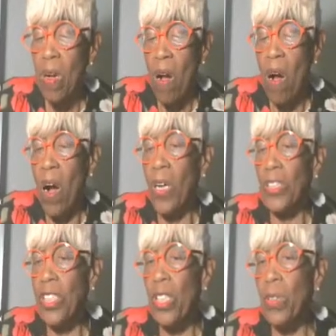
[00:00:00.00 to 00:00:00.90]

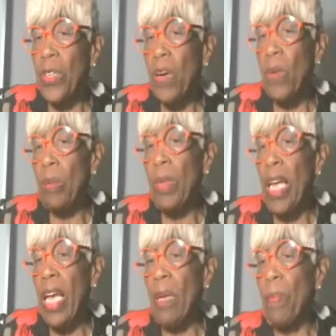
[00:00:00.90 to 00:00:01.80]
Also, there will be
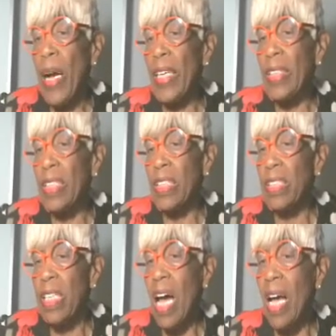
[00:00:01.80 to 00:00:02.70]
a practice
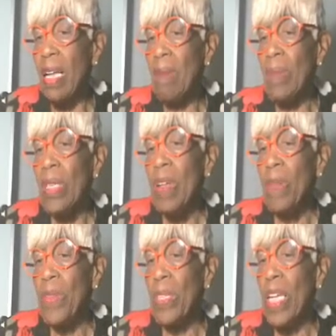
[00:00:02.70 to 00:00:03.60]
time
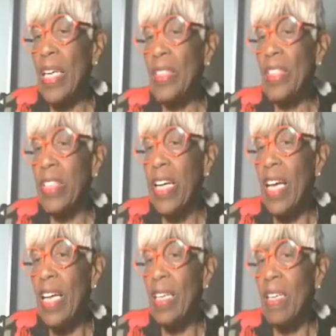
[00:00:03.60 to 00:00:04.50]
the next
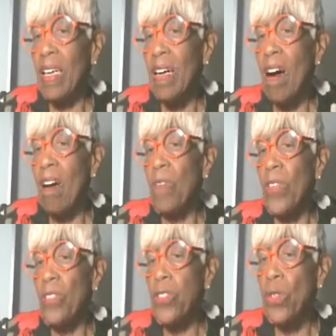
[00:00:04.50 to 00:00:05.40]
day after
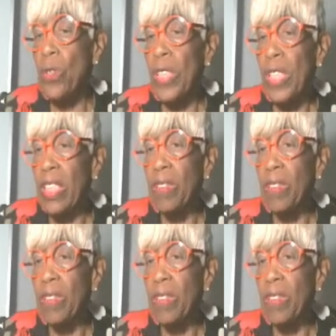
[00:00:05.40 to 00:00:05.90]
stories.